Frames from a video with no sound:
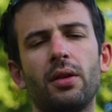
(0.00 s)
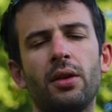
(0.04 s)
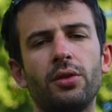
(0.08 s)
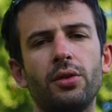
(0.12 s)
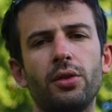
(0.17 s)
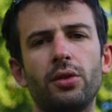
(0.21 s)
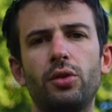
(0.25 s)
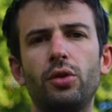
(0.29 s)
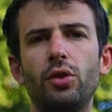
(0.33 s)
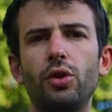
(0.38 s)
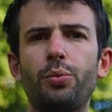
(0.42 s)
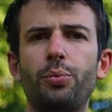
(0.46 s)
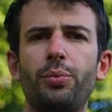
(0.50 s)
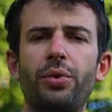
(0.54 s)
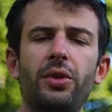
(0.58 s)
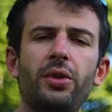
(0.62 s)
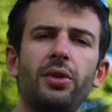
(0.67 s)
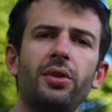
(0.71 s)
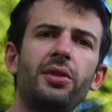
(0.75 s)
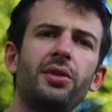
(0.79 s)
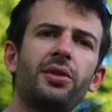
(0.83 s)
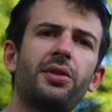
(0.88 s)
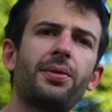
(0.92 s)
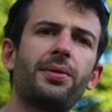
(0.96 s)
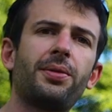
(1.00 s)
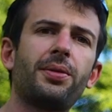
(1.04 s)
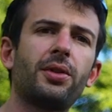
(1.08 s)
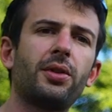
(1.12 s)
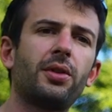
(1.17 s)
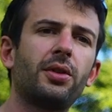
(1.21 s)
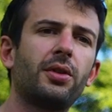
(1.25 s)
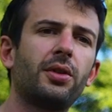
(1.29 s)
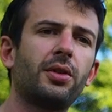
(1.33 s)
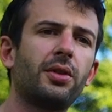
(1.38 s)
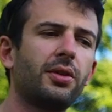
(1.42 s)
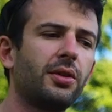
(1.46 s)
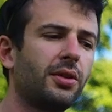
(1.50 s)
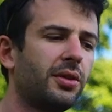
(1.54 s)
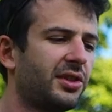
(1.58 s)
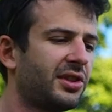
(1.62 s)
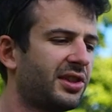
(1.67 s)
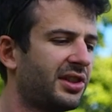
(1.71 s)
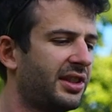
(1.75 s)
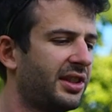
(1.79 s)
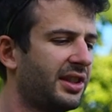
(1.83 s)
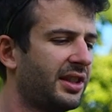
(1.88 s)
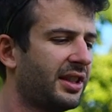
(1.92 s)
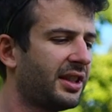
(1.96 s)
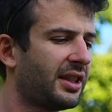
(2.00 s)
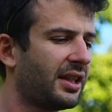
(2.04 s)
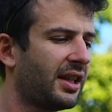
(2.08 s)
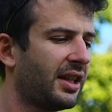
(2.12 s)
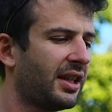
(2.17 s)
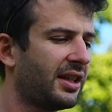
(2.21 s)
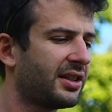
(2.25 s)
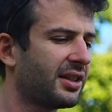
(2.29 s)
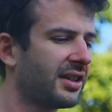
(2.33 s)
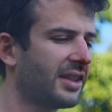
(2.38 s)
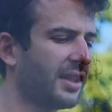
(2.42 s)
On a good point for a C class